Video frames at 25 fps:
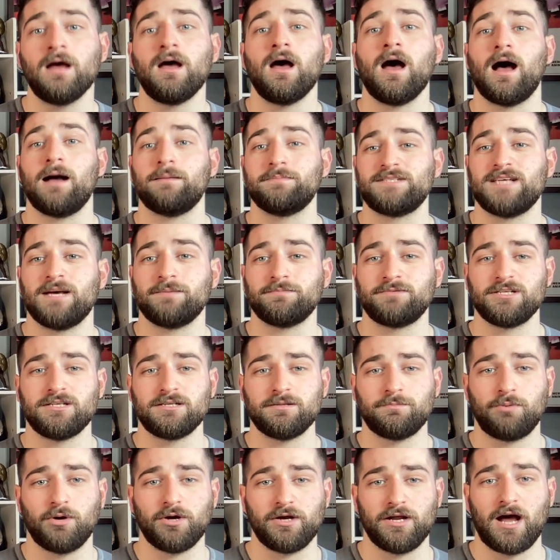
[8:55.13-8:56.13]
I'm tempted to
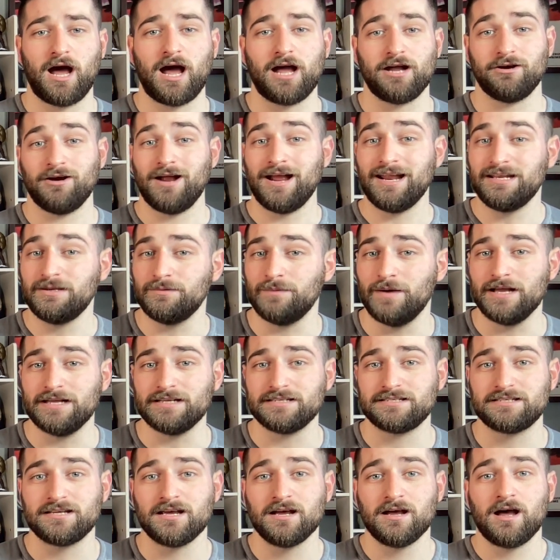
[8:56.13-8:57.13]
put it higher
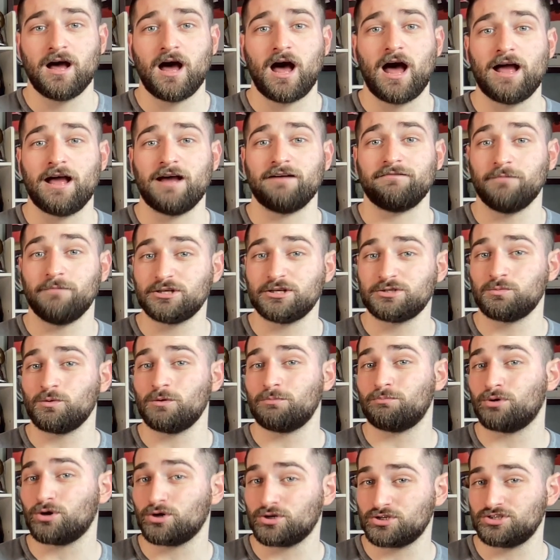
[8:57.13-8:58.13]
anyways. I have much more
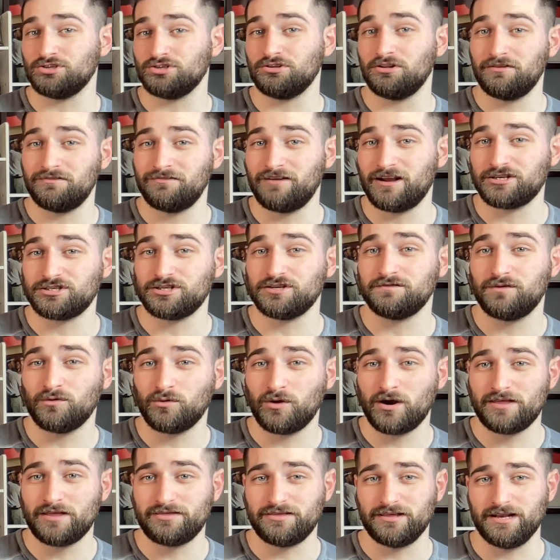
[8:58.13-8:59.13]
personal affection
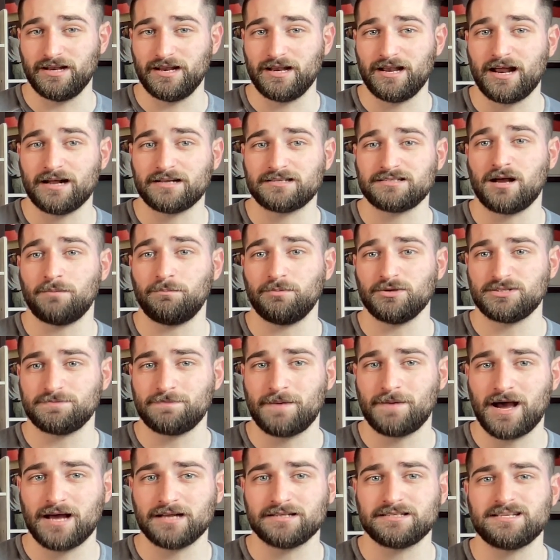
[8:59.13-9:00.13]
for it than the next couple
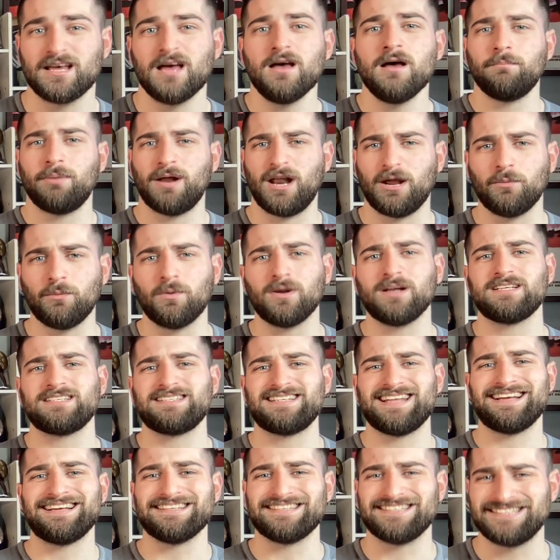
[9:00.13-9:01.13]
spots, but I want to
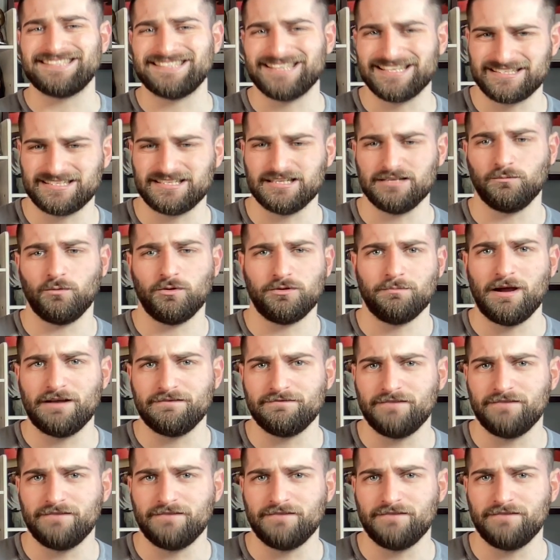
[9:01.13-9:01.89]
stay consistent with my